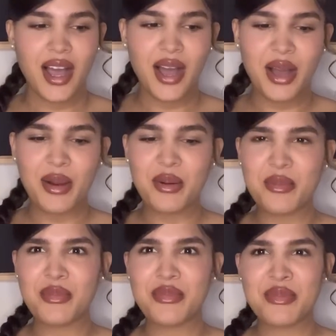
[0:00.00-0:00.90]
um,
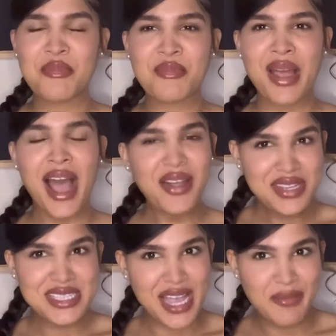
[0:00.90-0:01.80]
how
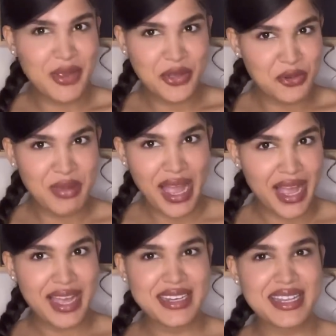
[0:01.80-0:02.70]
does that make you
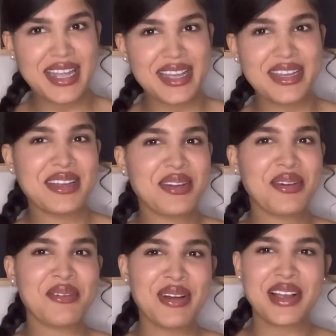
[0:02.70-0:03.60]
mad? Like,
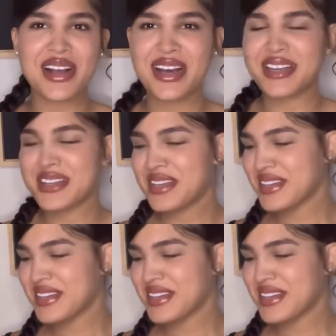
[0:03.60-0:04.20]
oh my gosh.